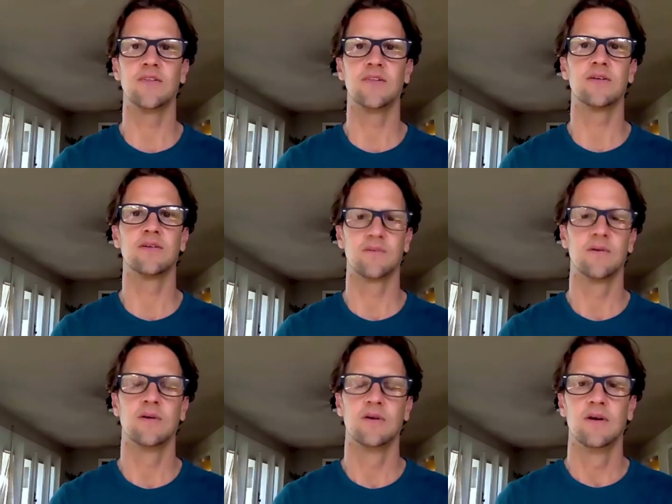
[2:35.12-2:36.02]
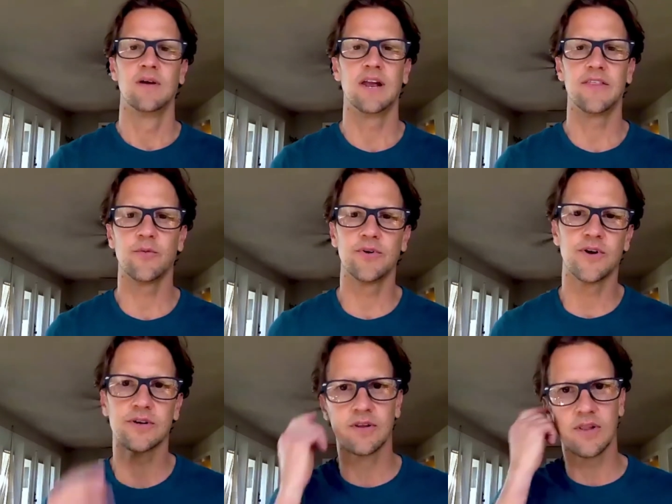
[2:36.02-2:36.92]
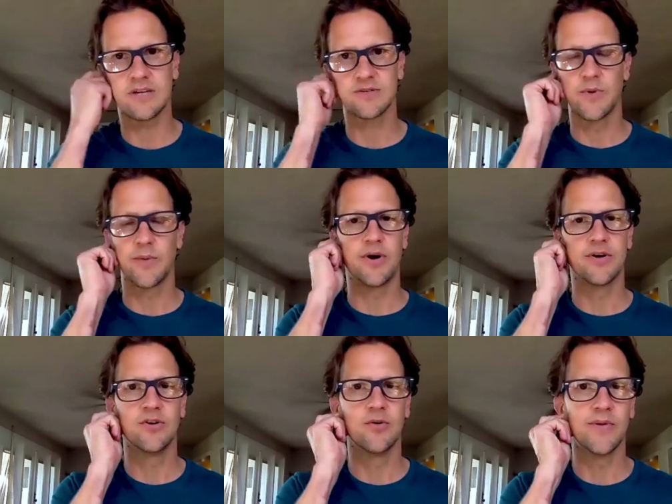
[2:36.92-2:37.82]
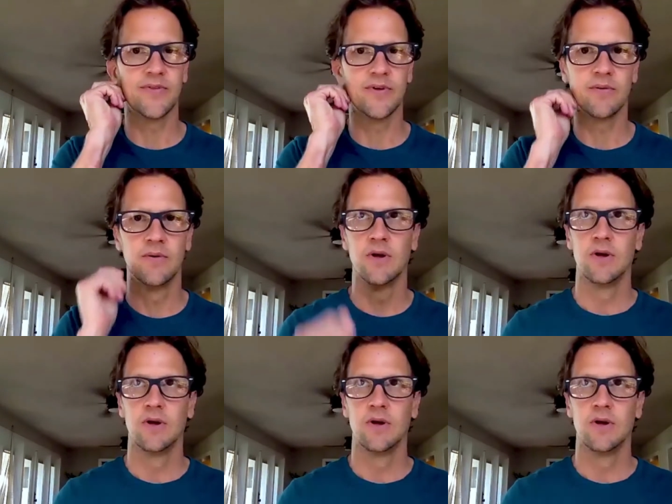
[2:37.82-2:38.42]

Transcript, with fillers: and, that, and I think we talked on the last webinar too about the,